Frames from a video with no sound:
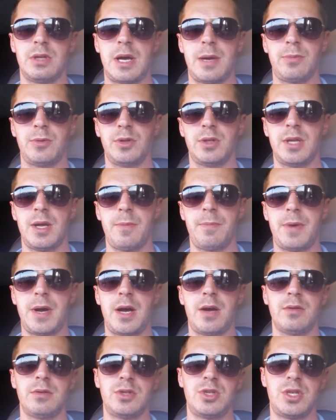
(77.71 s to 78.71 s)
Up to 10
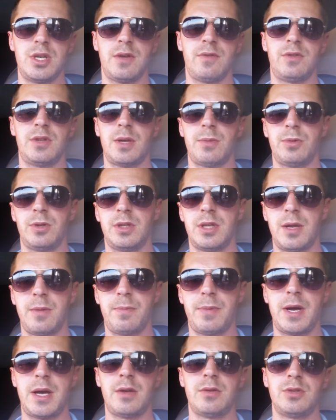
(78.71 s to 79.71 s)
pounds, shift. Up to 10
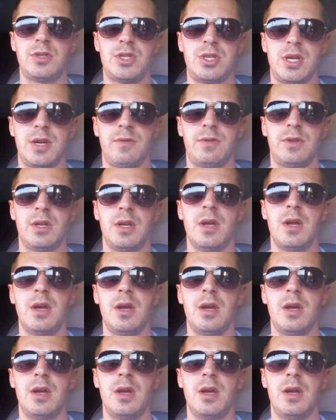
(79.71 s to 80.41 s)
pounds, shift.